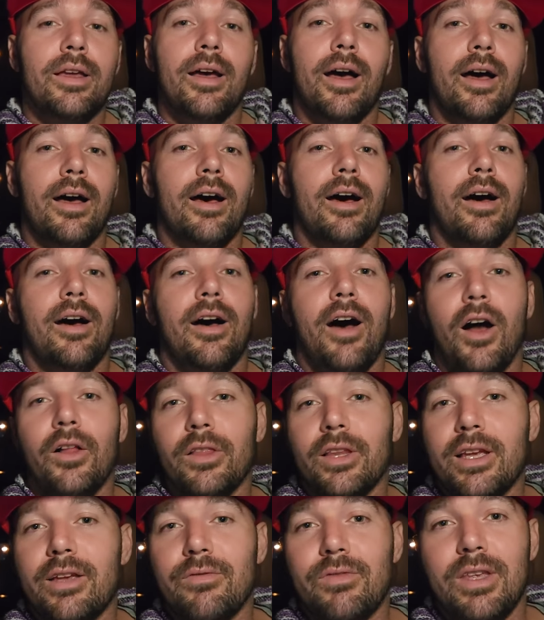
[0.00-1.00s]

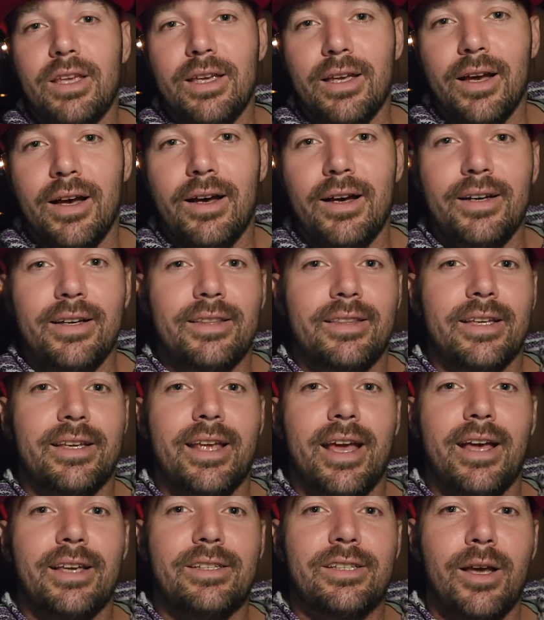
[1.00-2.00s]
I'll leave the
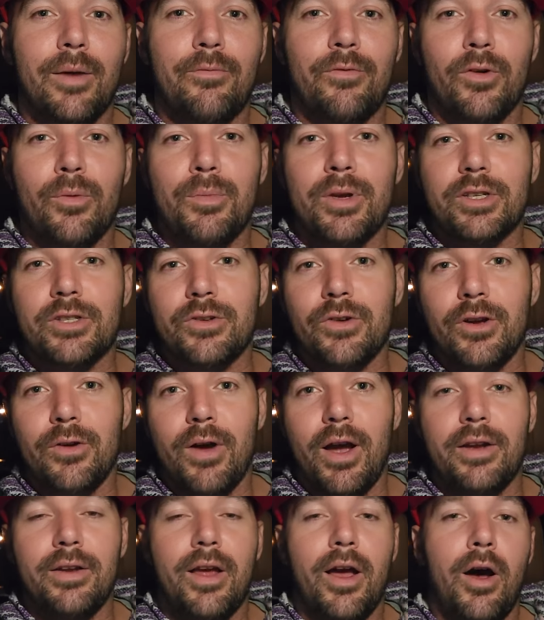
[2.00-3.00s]
guest up for mystery
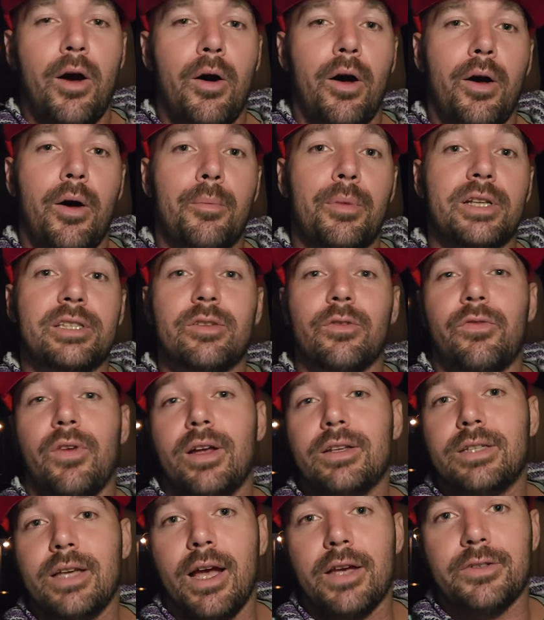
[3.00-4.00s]
right now, but it's a
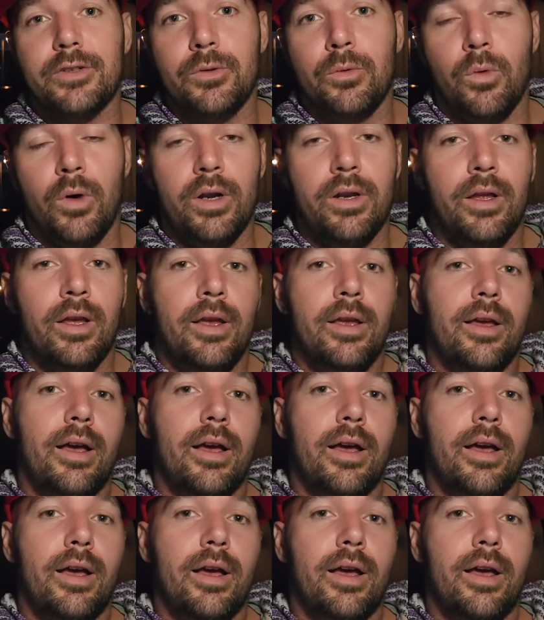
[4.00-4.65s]
fantastic one.